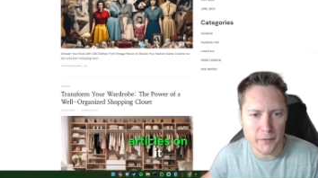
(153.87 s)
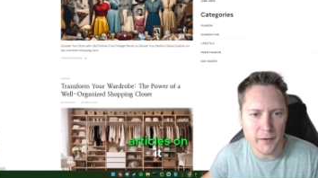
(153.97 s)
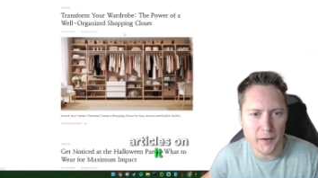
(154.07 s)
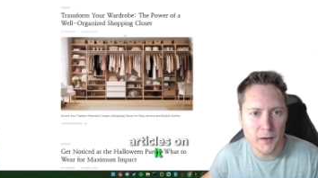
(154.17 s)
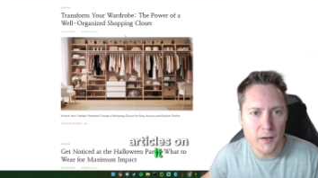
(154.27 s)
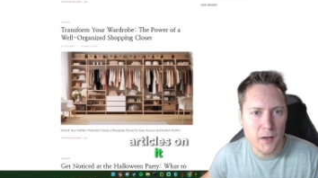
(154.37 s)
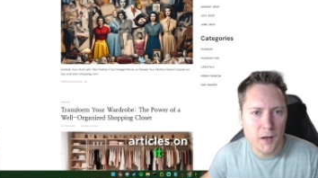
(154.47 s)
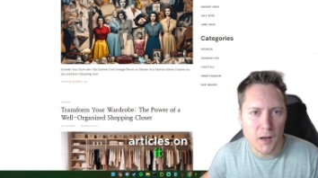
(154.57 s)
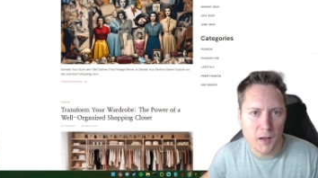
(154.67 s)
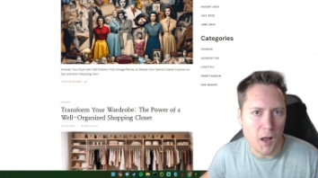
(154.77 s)
on it.
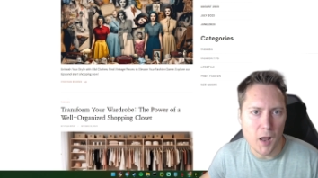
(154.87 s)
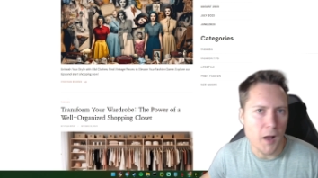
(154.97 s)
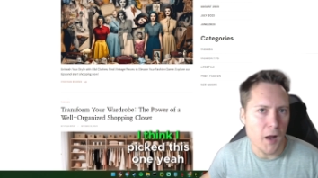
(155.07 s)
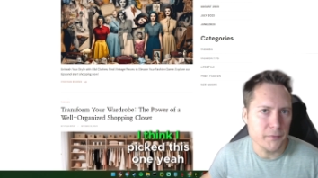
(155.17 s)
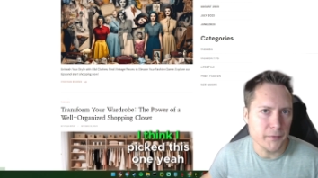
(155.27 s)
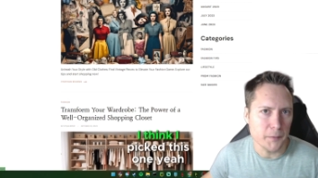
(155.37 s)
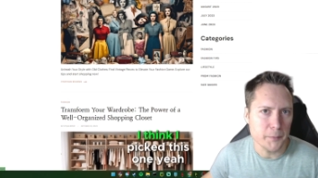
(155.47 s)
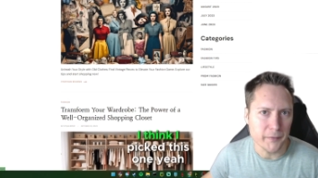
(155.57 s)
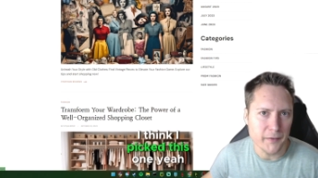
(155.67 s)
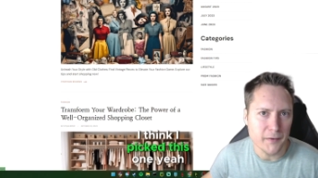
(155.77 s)
I think I
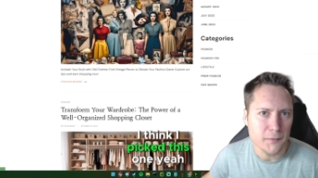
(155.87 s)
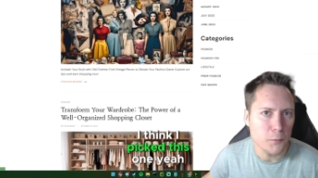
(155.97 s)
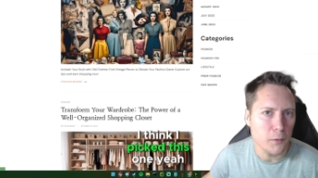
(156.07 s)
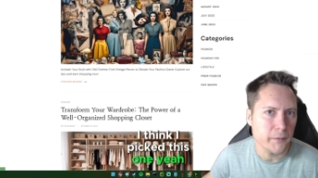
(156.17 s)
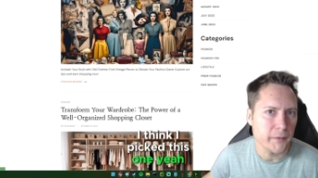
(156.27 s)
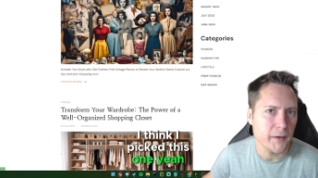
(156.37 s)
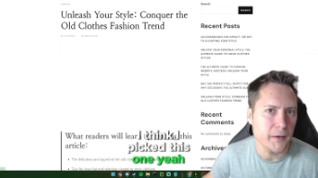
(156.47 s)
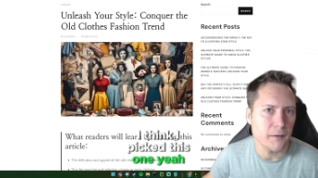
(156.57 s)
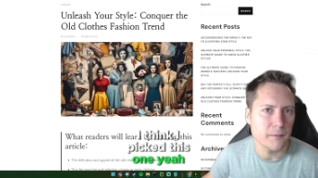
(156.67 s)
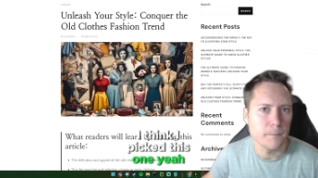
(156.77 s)
picked this one.
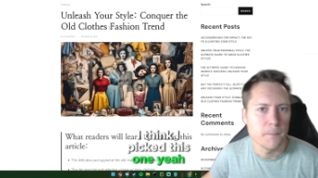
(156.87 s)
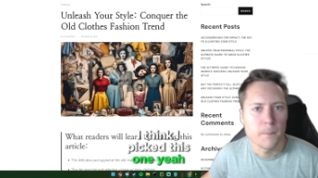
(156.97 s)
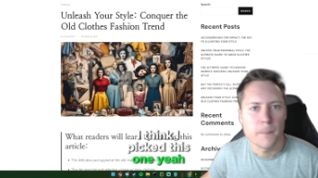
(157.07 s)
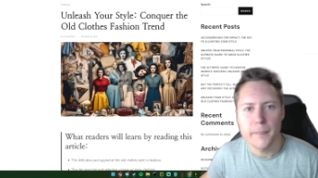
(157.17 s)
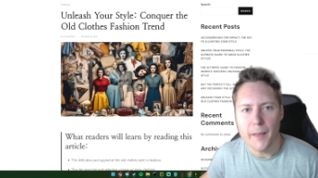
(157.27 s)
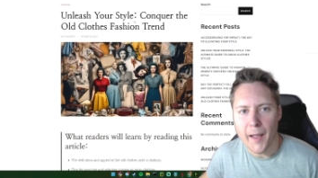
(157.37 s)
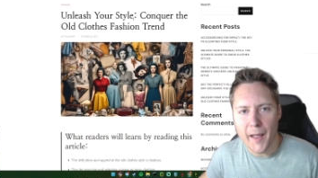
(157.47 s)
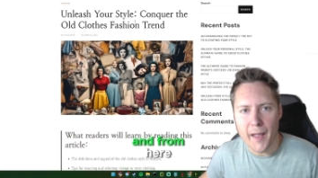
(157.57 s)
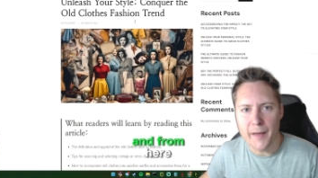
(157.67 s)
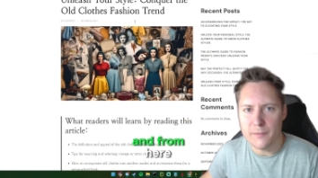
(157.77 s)
Yeah.
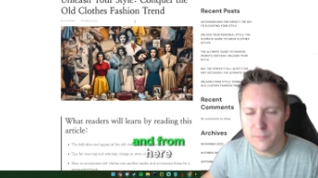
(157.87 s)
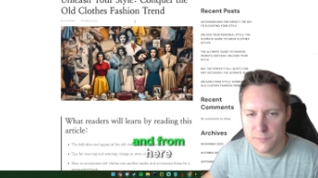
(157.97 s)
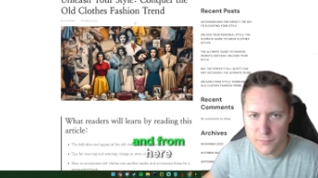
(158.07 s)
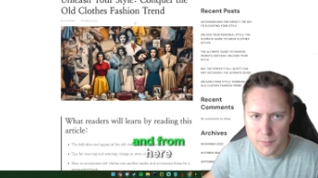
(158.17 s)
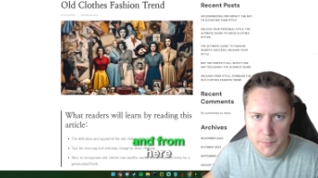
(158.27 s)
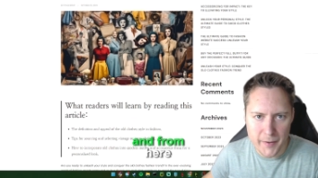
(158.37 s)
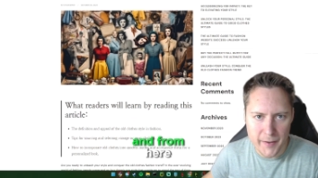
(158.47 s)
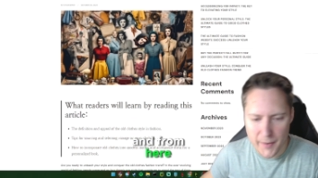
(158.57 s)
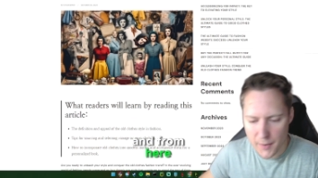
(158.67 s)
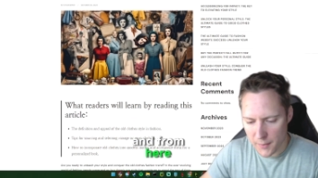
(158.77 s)
And from
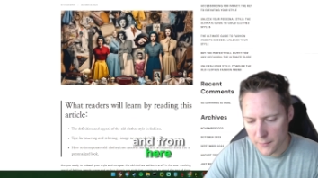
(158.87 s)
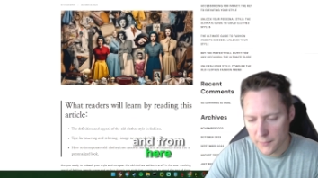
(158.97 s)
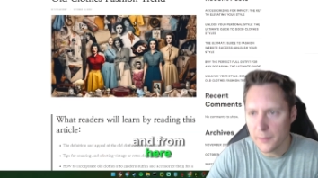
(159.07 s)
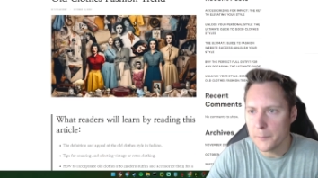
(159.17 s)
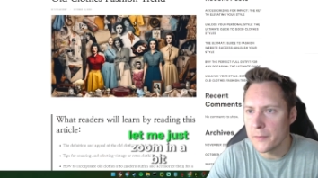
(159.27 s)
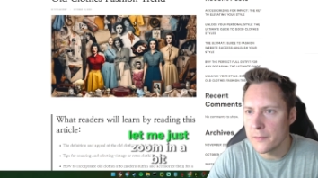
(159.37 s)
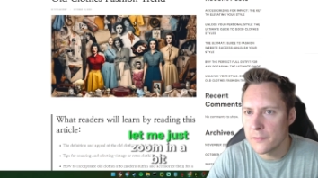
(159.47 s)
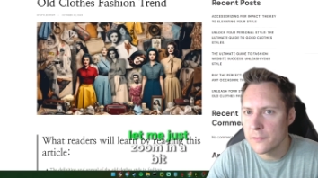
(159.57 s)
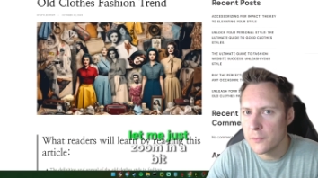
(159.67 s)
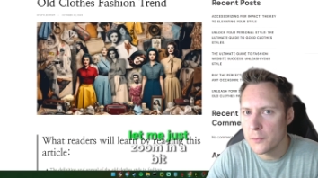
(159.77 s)
here, let me
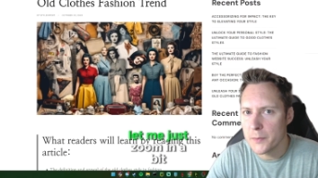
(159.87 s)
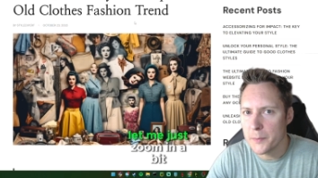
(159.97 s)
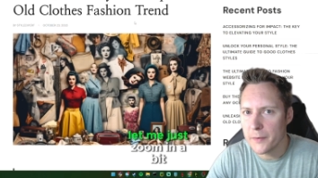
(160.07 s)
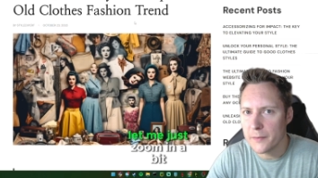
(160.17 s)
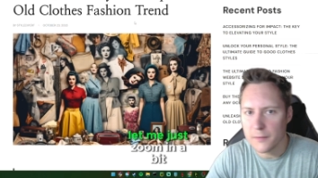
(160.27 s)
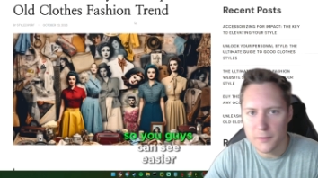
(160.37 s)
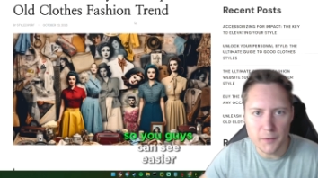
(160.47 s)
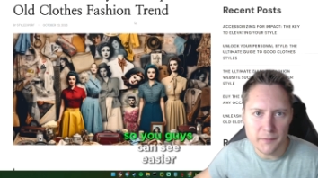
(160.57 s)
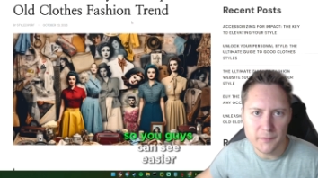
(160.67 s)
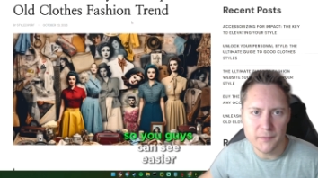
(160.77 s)
just zoom in a bit so you
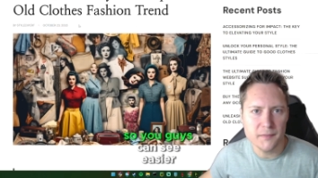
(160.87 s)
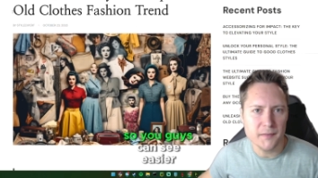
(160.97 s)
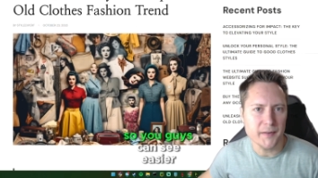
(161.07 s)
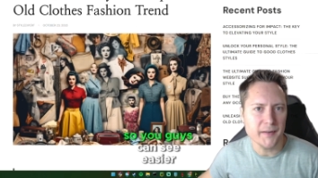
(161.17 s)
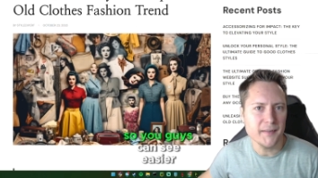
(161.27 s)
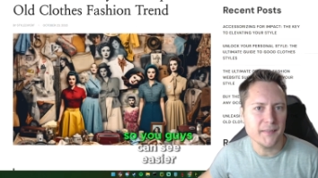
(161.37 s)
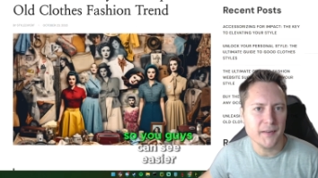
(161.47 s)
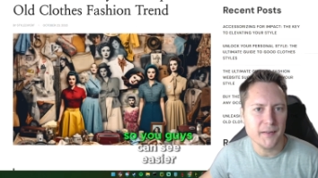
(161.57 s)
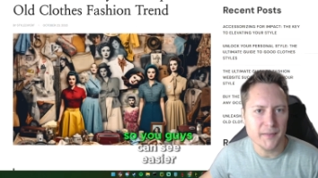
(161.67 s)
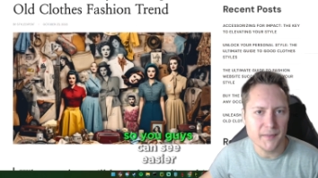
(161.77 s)
guys can see
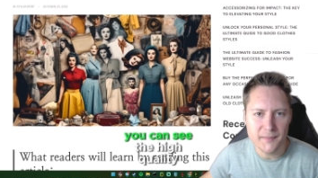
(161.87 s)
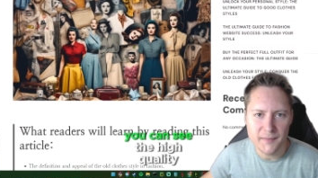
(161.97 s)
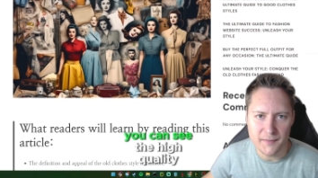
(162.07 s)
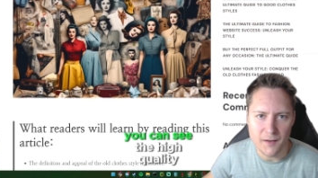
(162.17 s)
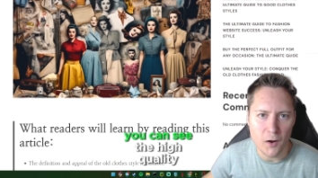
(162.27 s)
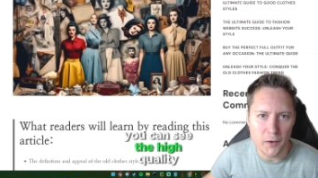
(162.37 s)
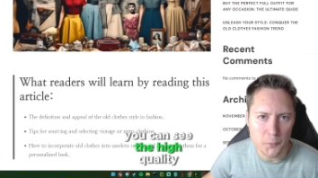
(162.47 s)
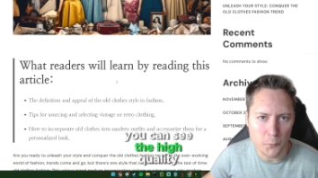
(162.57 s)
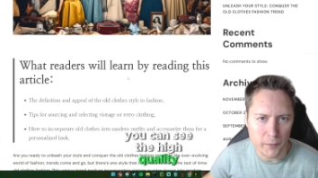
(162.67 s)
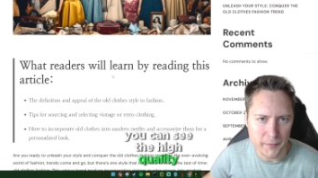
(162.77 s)
easier. You can see there's a high
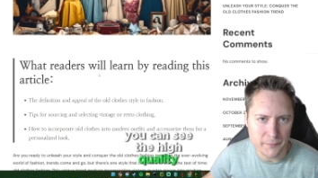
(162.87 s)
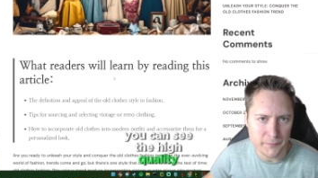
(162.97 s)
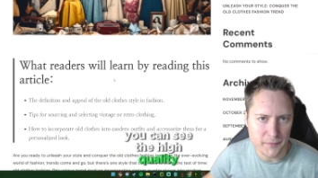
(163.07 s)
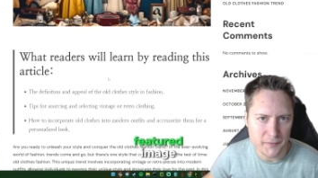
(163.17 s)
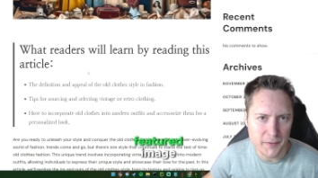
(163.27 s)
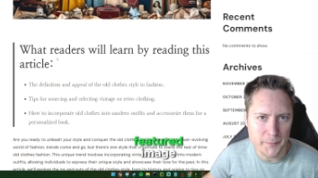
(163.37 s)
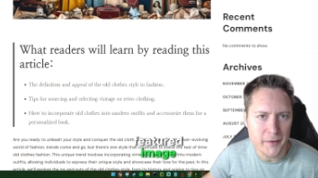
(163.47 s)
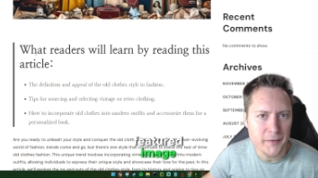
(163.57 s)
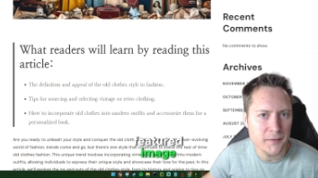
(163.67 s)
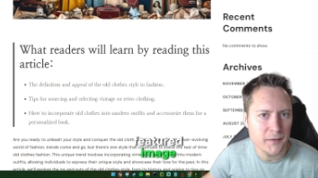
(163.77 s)
quality featured
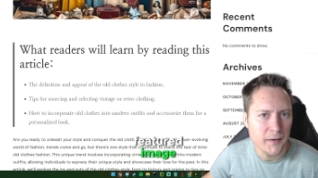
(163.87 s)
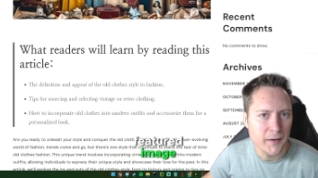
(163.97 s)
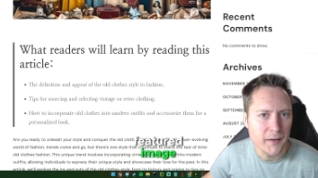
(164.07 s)
image.